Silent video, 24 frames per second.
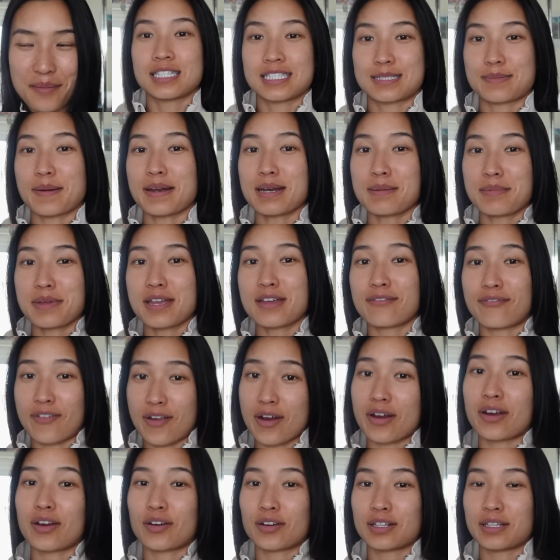Despite it being
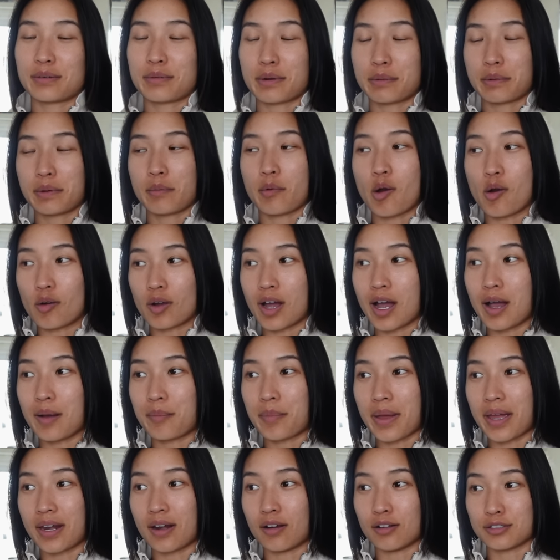very early when we woke
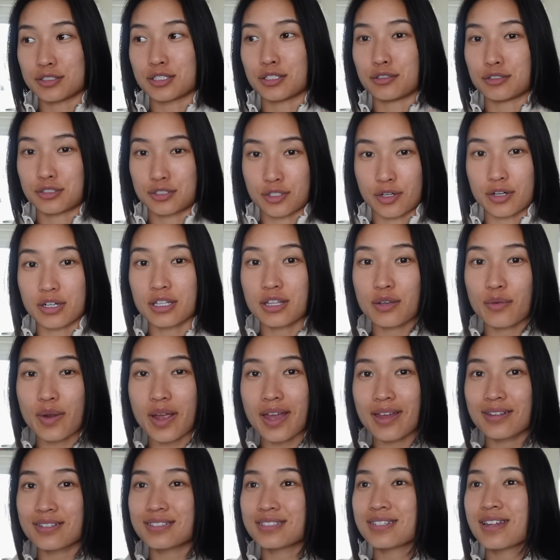up and also started the
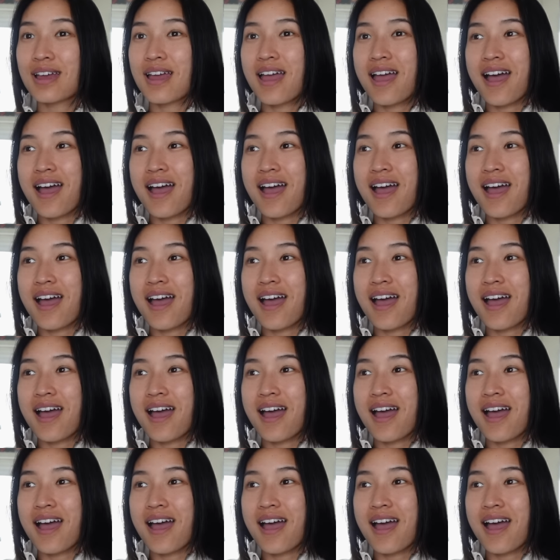race,